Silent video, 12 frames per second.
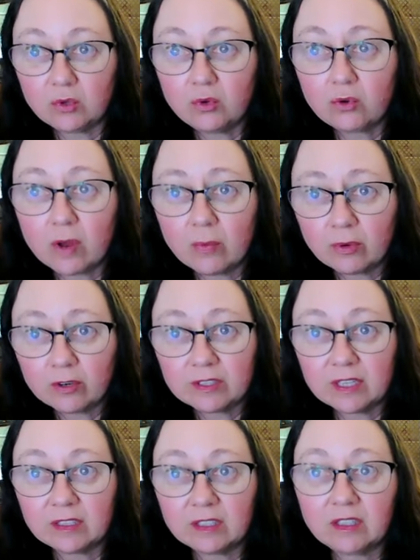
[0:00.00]
who
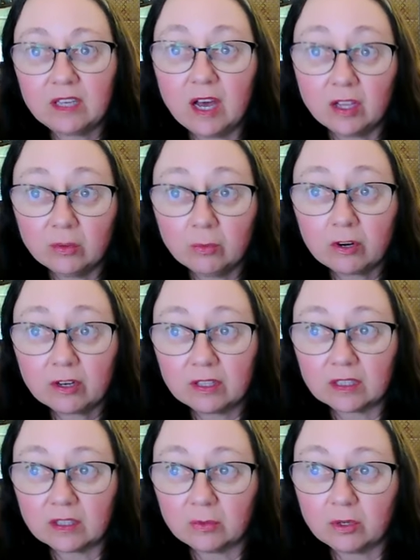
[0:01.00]
represent the
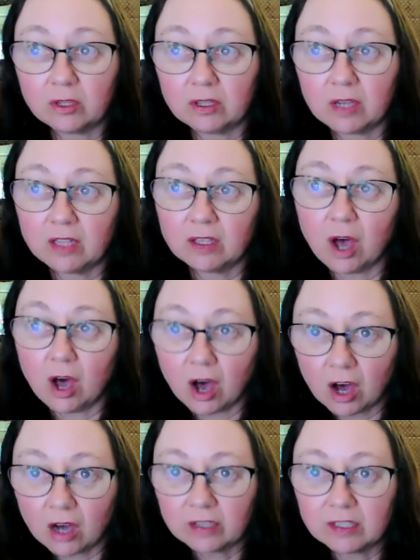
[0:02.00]
unpredictable and
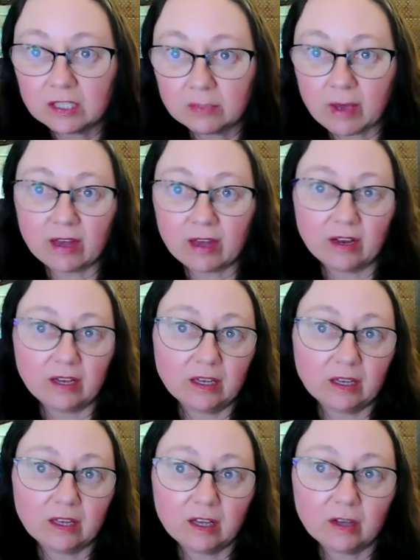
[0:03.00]
awe-inspiring
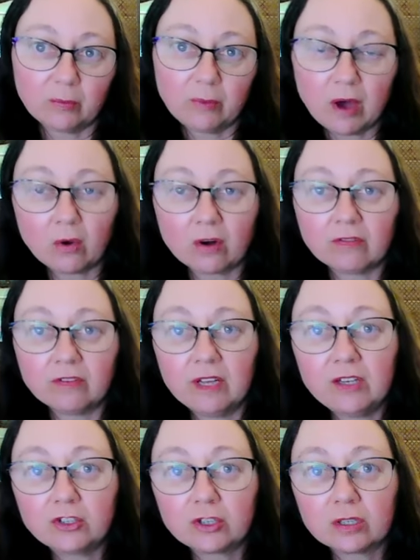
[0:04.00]
power of
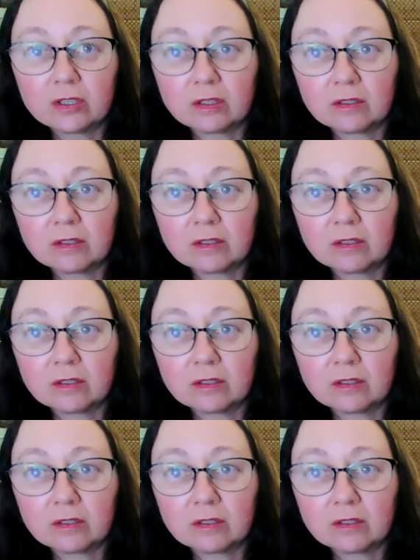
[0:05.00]
nature.